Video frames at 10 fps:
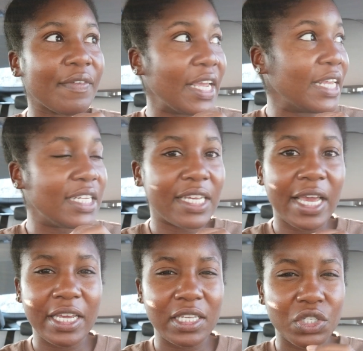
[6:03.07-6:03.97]
of
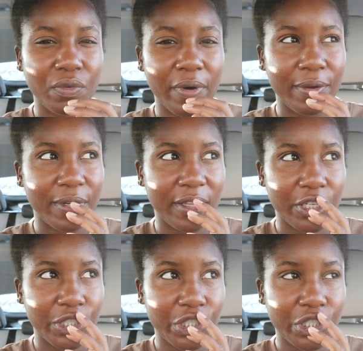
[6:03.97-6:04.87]
NDAs surrounding
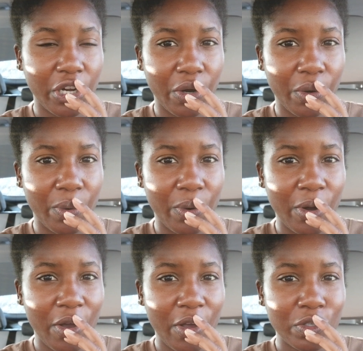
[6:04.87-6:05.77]
this show,
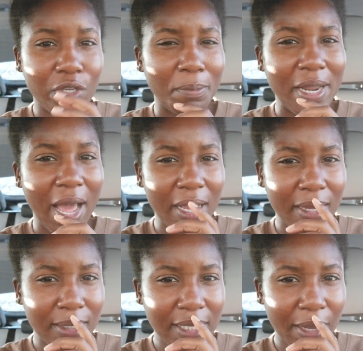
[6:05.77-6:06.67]
so I'm not
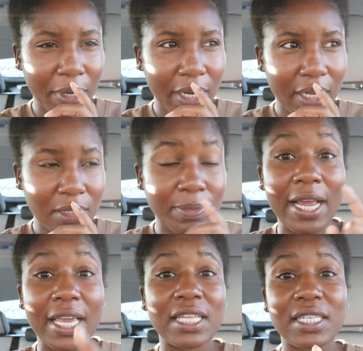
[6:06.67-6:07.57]
going to say what it is, but
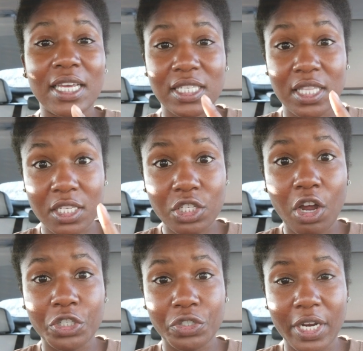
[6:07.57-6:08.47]
I can say it's in the
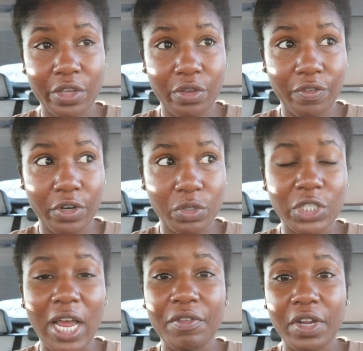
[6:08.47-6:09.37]
Star Trek universe,
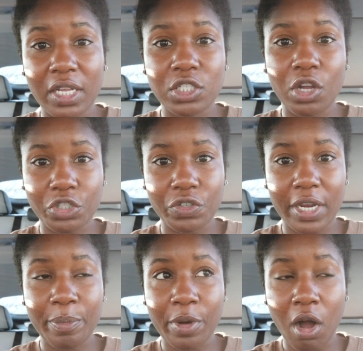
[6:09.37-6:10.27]
which I've done Star
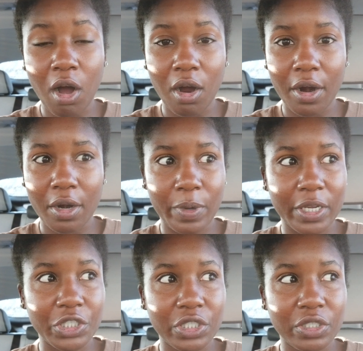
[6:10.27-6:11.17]
Trek Picard,
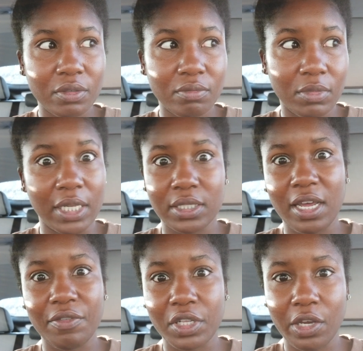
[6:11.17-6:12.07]
which that's
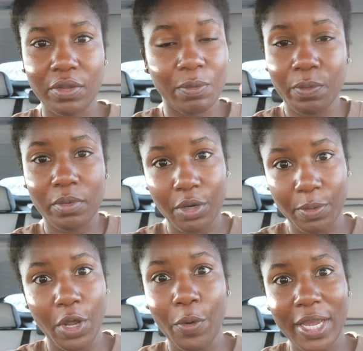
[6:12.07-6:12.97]
definitely, there
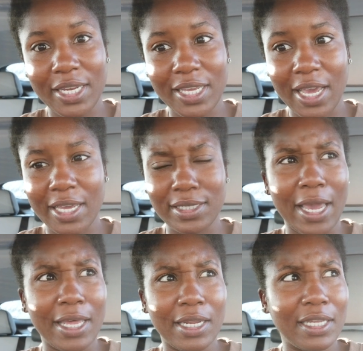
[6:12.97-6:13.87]
were no NDAs,
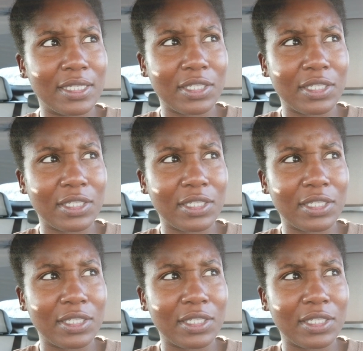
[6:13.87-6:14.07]
and